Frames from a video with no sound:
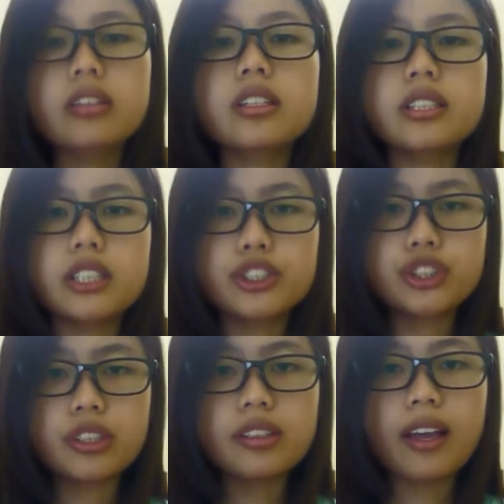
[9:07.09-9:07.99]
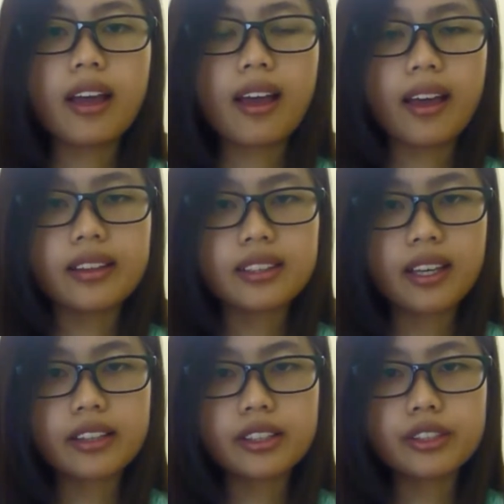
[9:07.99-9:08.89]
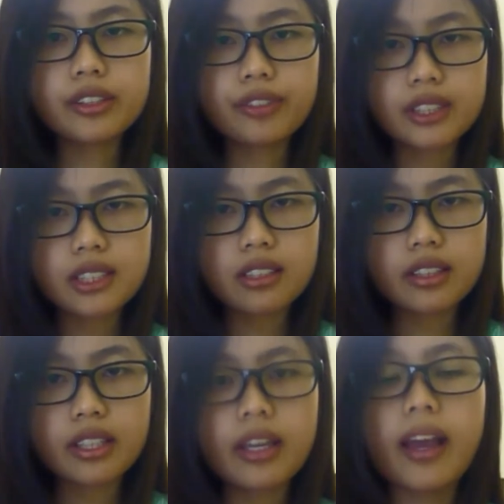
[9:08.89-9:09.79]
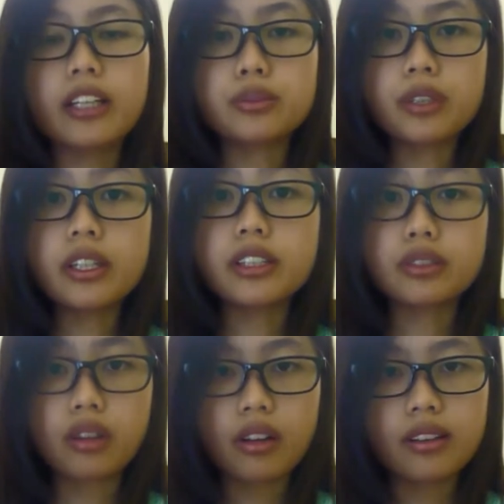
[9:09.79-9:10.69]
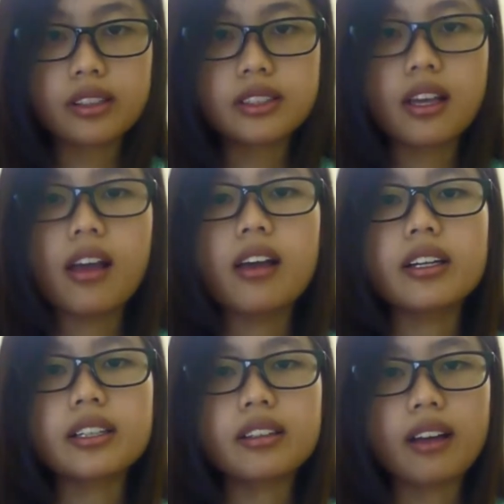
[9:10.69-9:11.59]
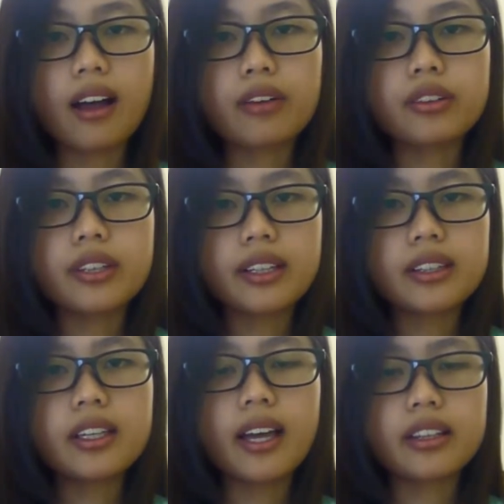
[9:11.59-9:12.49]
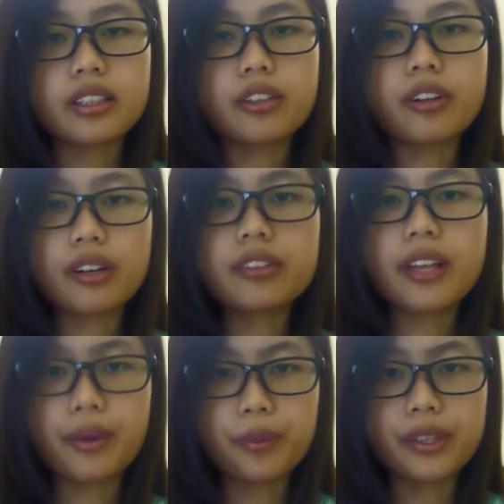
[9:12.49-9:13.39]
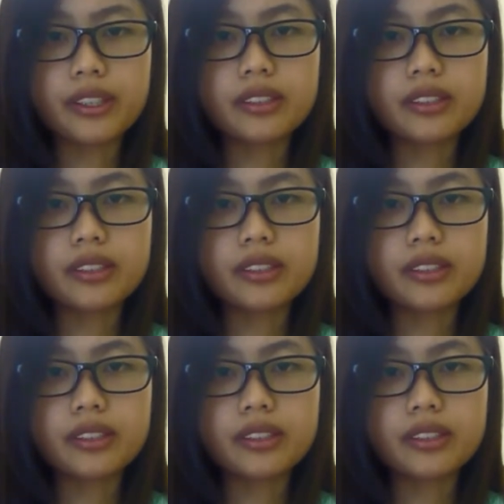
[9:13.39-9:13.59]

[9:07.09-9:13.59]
The kitchen and catering facility, as well as toilets, are located at the ground level.